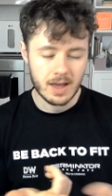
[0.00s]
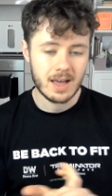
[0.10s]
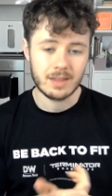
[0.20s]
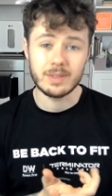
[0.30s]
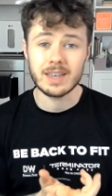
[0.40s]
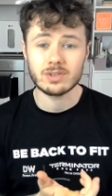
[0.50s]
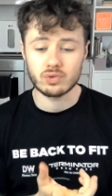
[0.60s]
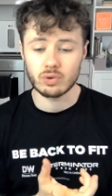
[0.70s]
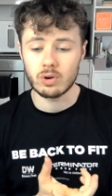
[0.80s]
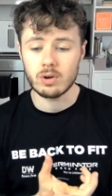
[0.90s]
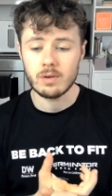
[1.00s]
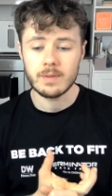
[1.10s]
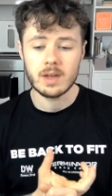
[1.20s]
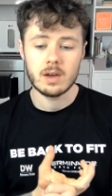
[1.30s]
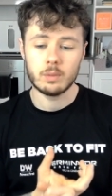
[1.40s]
This draw
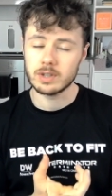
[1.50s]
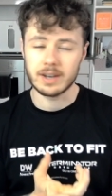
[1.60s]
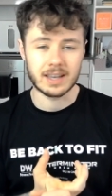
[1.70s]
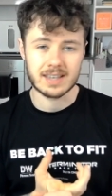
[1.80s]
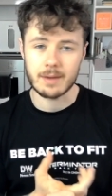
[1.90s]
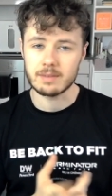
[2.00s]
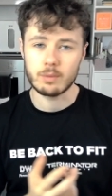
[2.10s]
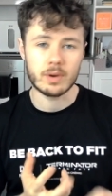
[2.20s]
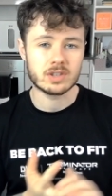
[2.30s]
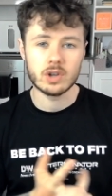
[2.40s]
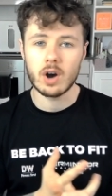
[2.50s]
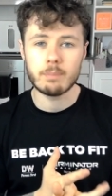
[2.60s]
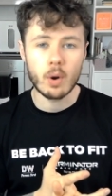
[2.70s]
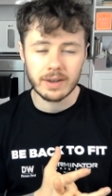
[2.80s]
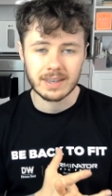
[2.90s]
was unacceptable. It's not a
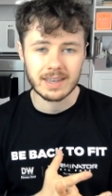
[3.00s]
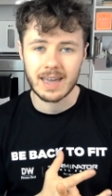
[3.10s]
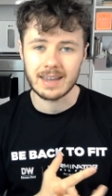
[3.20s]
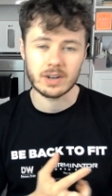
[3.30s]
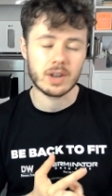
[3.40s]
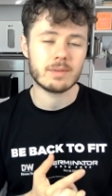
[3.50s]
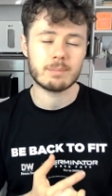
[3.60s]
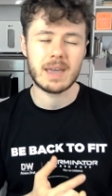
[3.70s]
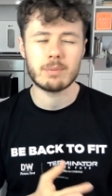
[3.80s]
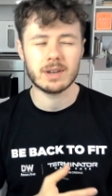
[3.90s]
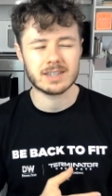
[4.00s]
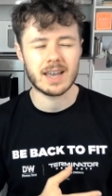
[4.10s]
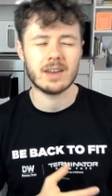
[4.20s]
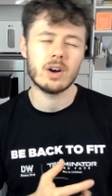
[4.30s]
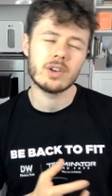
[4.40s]
point gained. People are
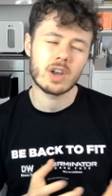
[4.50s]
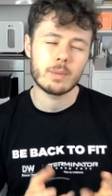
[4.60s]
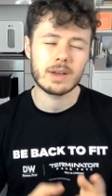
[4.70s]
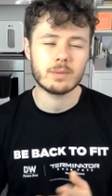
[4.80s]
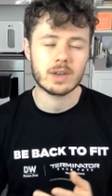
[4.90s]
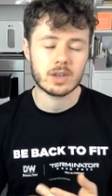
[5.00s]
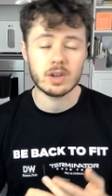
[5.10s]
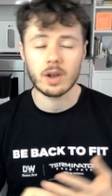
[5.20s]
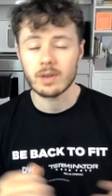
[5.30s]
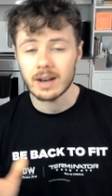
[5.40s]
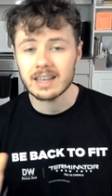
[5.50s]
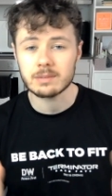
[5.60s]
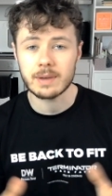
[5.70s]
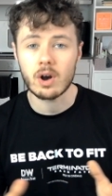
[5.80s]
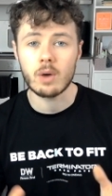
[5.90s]
saying, oh, you know, we at least
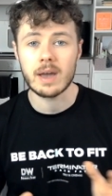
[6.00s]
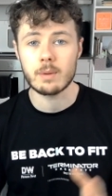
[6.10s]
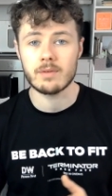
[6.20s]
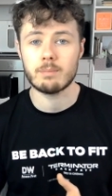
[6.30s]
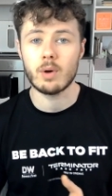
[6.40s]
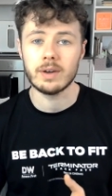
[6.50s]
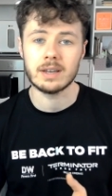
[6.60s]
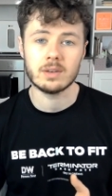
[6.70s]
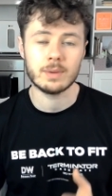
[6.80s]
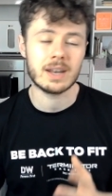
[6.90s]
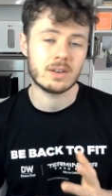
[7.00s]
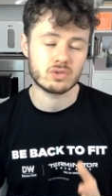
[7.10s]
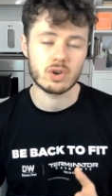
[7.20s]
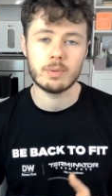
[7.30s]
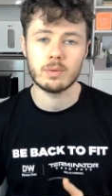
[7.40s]
we got away with a point. We didn't
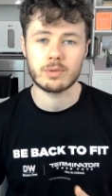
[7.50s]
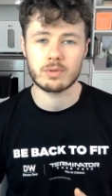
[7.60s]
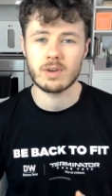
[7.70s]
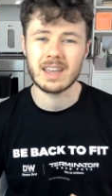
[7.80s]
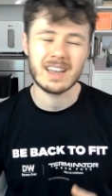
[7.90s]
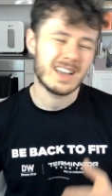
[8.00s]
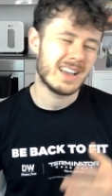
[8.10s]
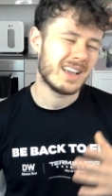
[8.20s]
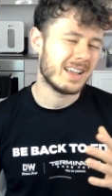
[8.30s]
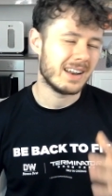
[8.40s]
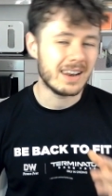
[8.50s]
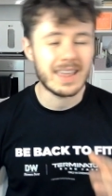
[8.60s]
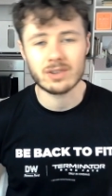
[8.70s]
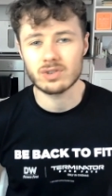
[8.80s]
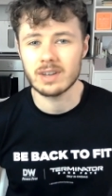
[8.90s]
drop all three.
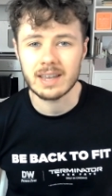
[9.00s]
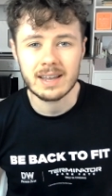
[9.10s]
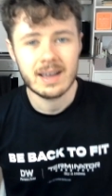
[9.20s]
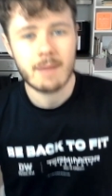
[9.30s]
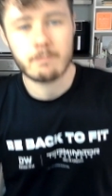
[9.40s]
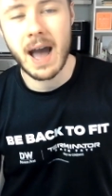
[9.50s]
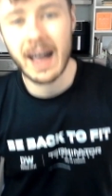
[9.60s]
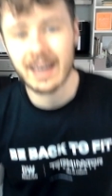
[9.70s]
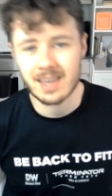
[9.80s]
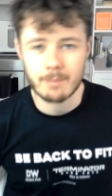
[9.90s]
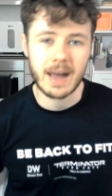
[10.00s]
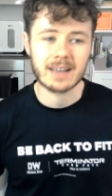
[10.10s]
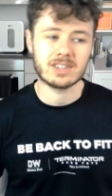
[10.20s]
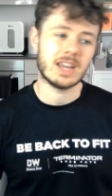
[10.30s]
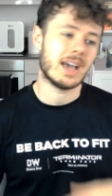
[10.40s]
Literally, pack your
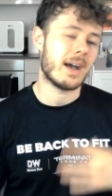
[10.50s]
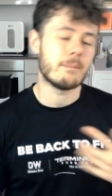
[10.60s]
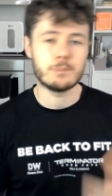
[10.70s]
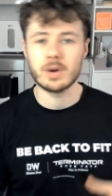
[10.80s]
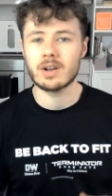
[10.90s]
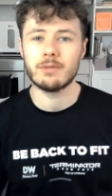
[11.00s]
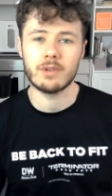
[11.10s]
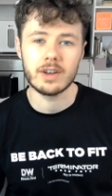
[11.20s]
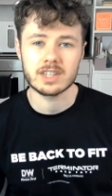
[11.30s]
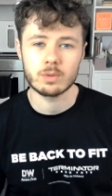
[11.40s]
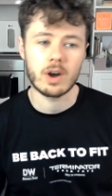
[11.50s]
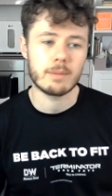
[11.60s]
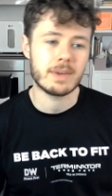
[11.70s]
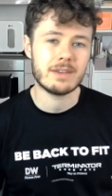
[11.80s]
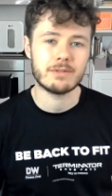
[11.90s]
bags, yeah, and book a flight to
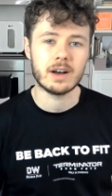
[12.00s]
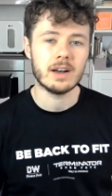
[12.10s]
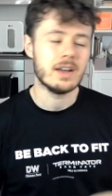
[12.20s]
Ibiza.